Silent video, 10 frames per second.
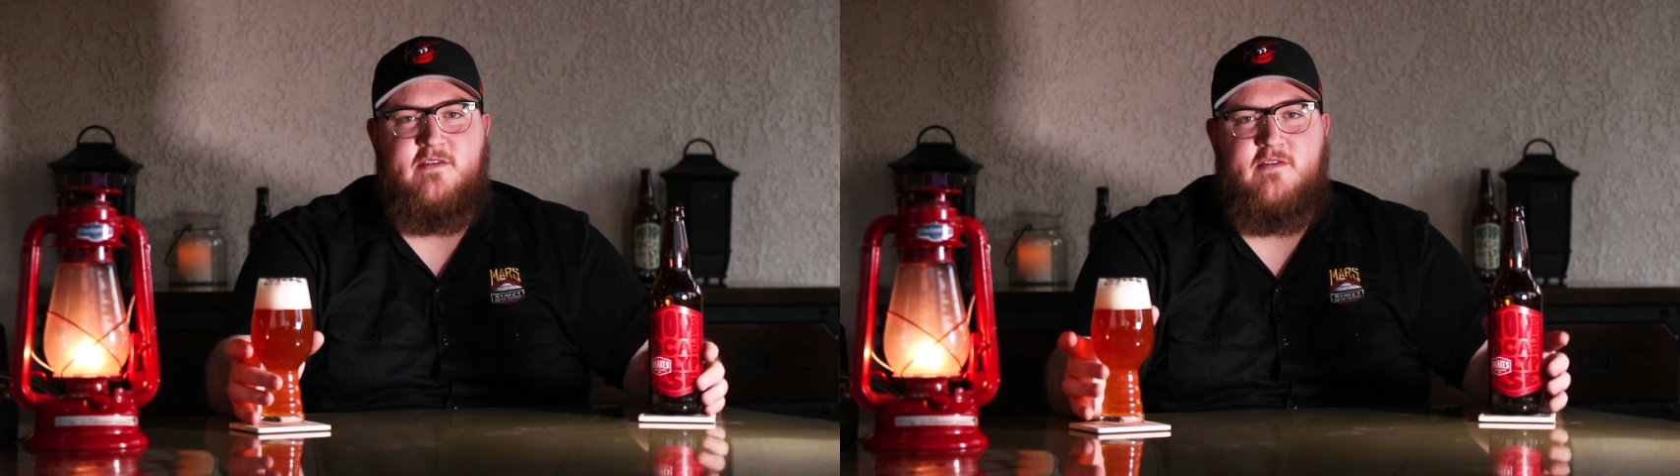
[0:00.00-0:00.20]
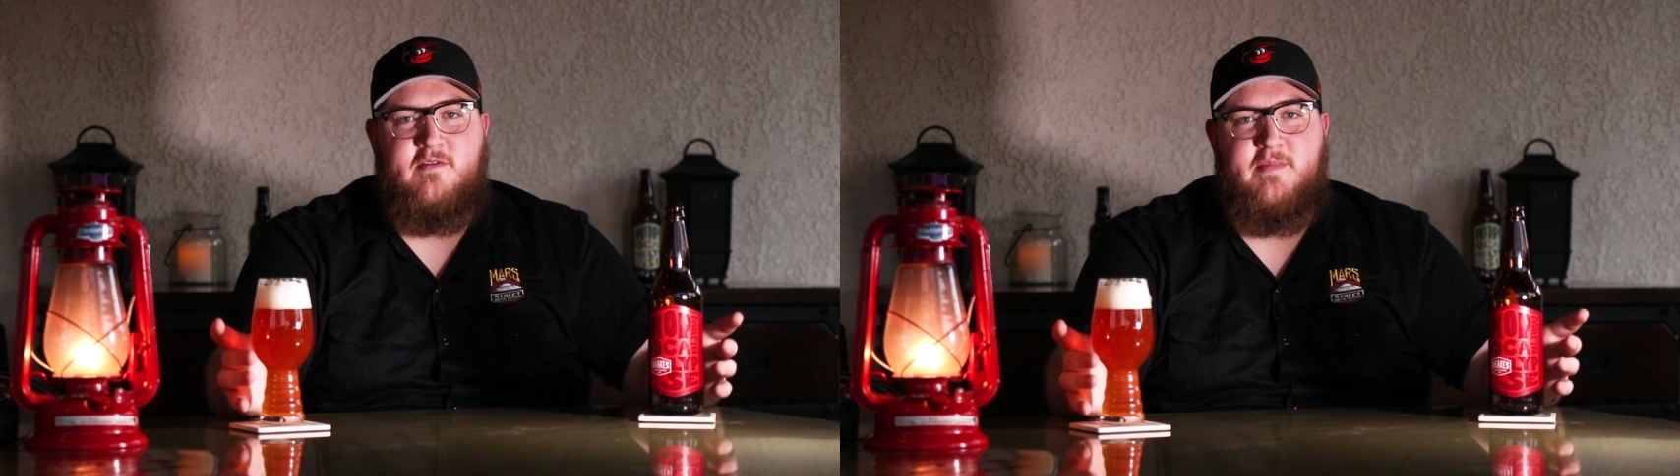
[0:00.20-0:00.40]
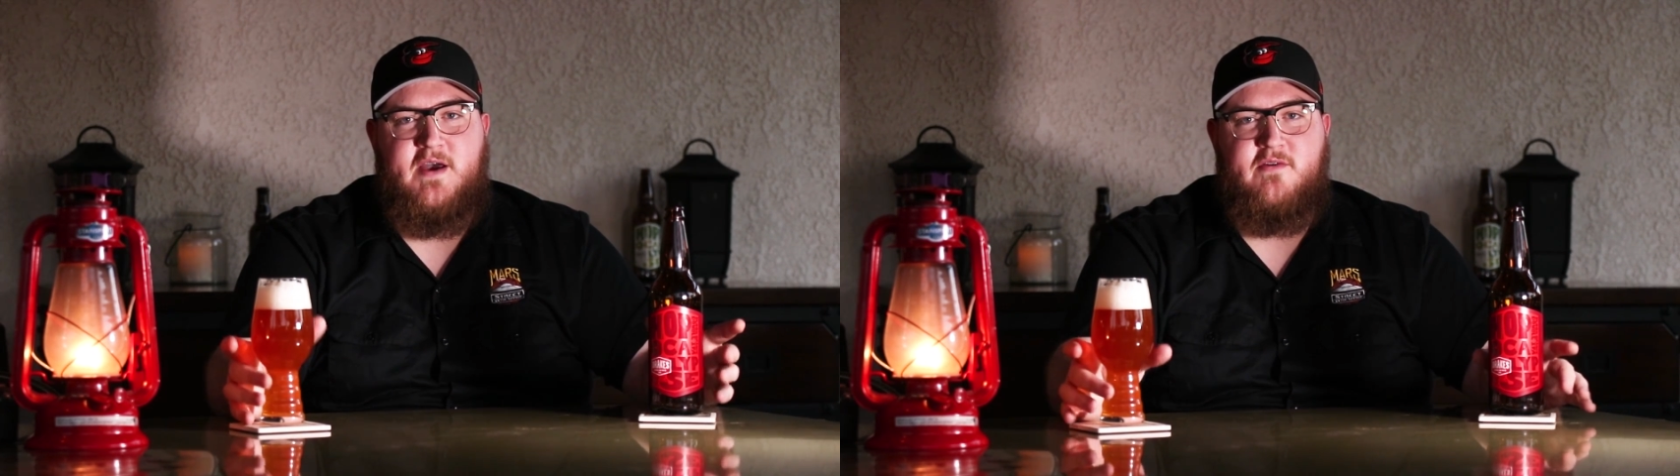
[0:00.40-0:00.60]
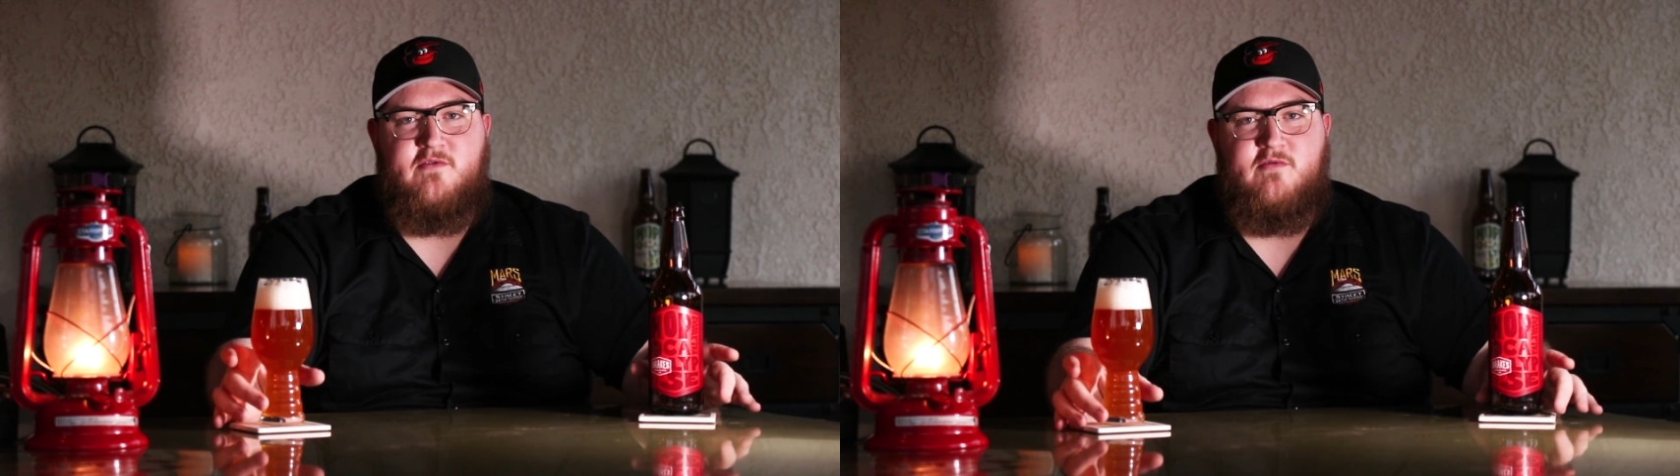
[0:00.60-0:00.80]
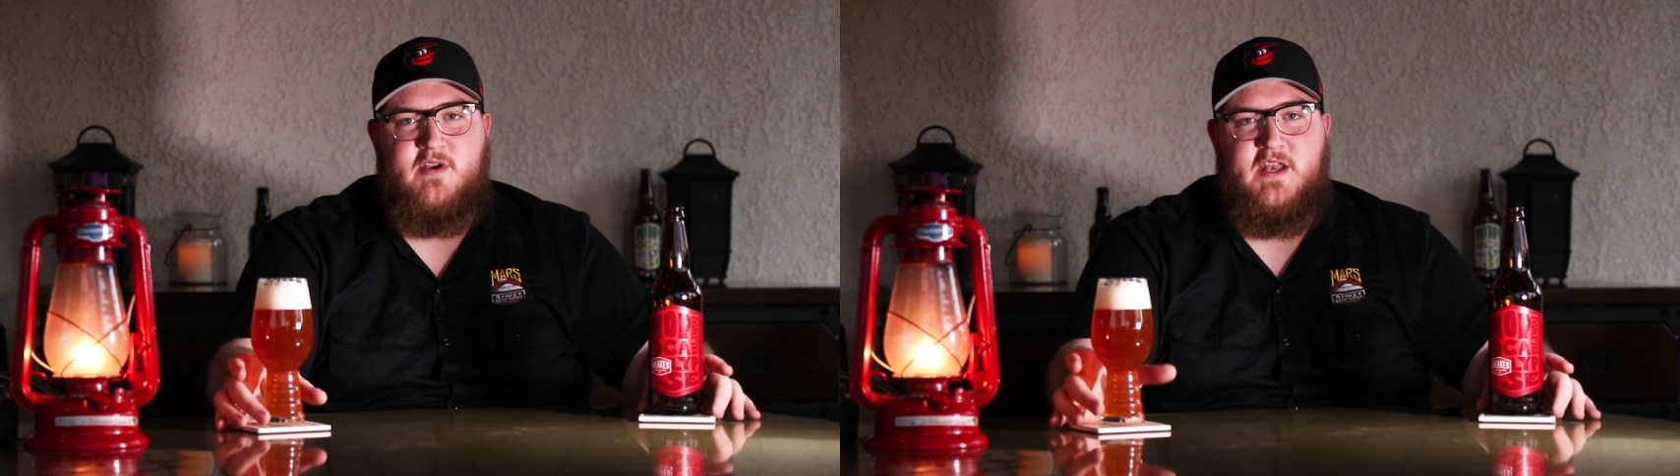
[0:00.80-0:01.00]
so it's
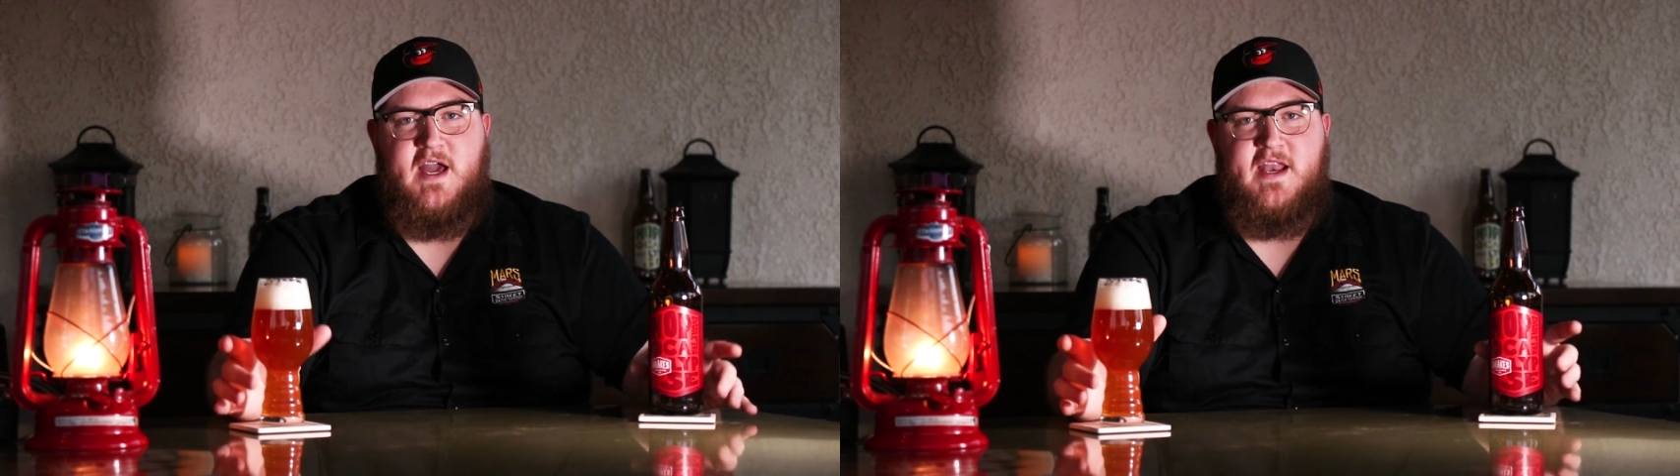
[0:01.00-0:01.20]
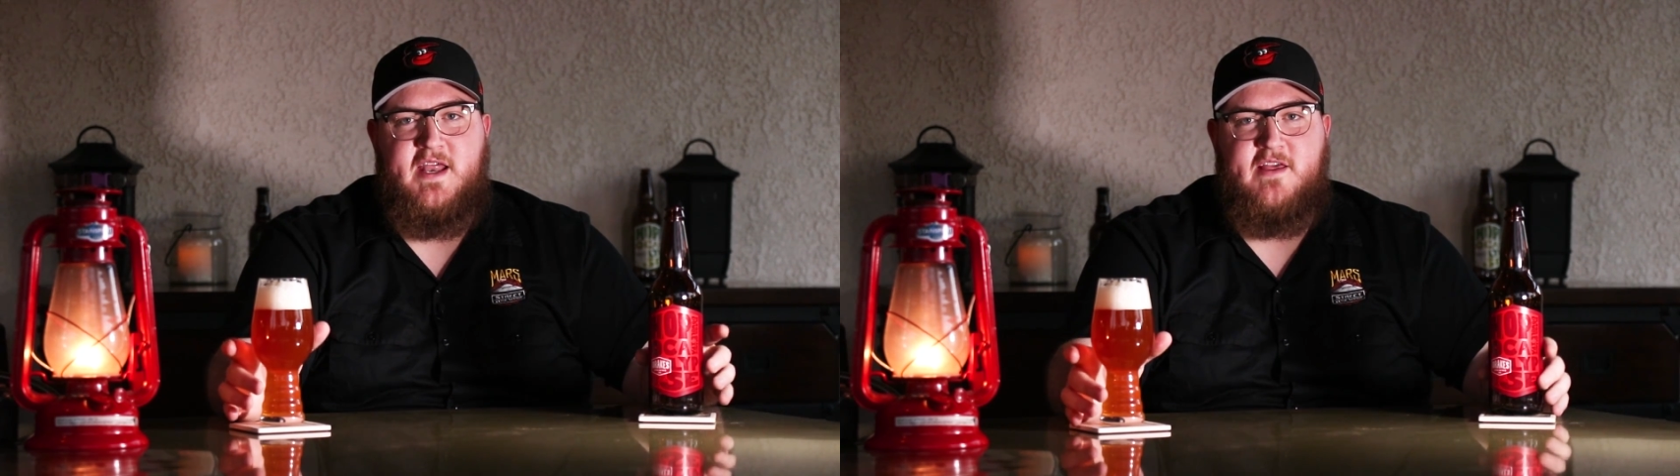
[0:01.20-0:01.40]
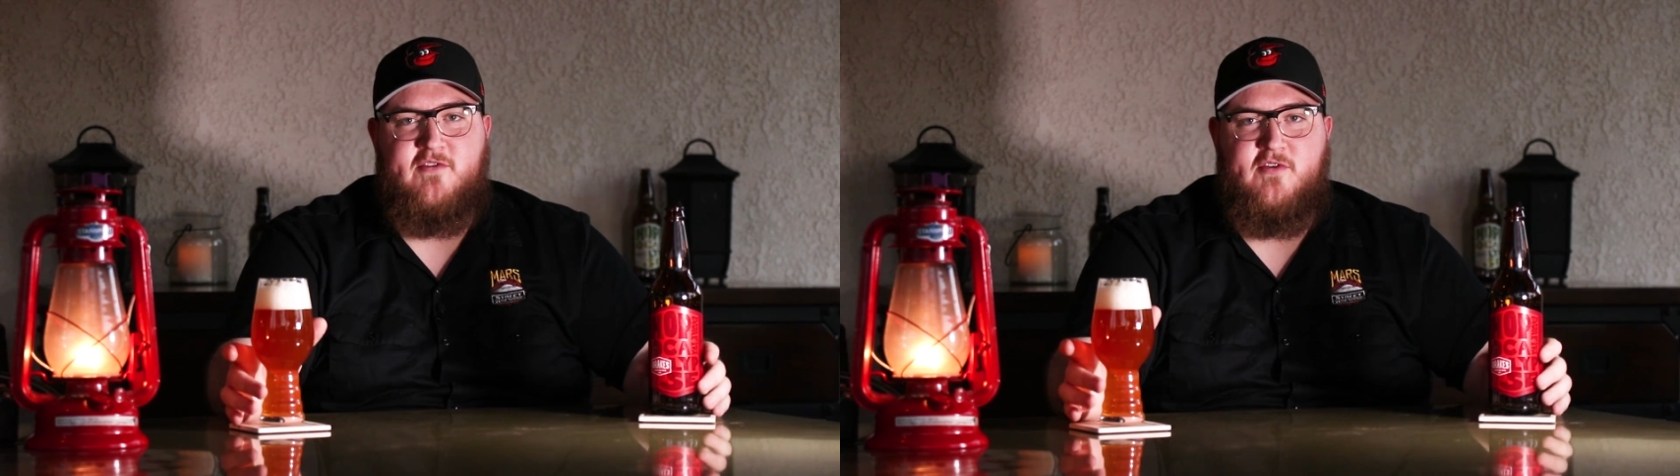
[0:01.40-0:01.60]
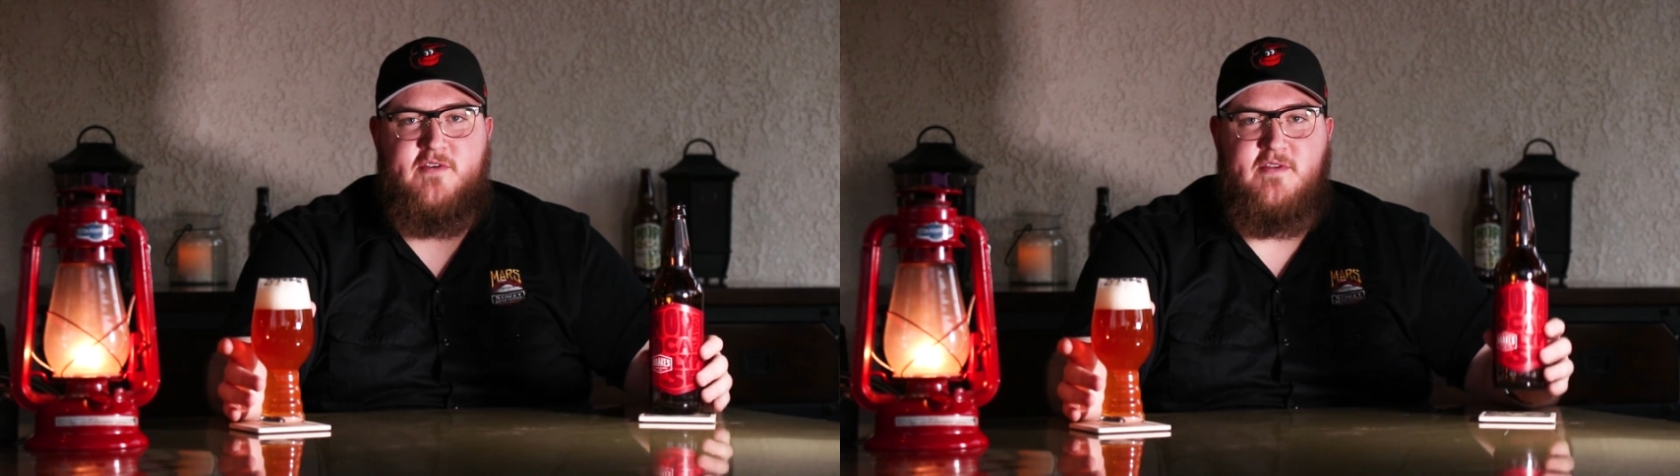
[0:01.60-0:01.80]
about 29 days old